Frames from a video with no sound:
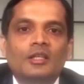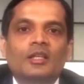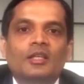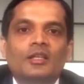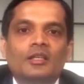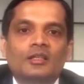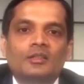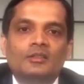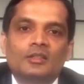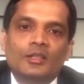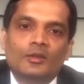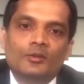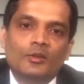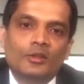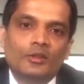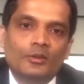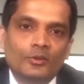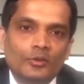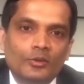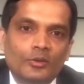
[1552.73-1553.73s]
we need
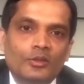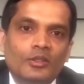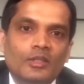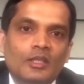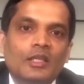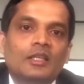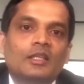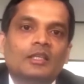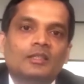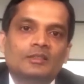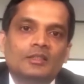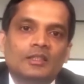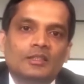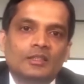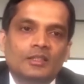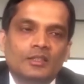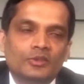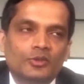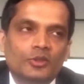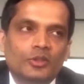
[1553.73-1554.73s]
not know all these things
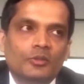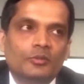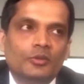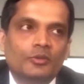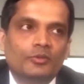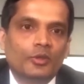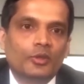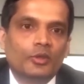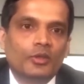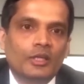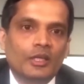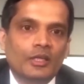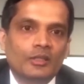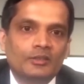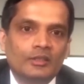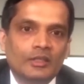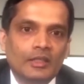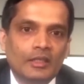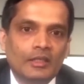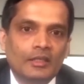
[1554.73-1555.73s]
and i feel
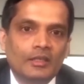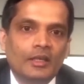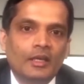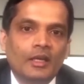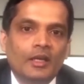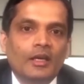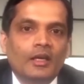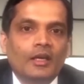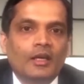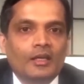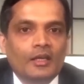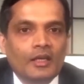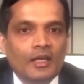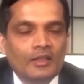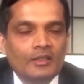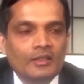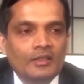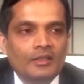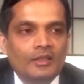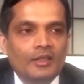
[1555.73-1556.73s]
sad when people
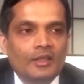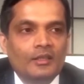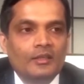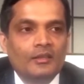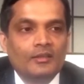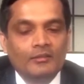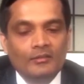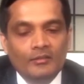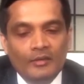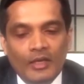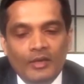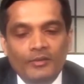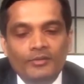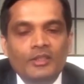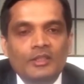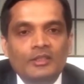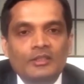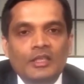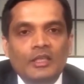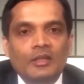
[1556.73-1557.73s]
label themselves and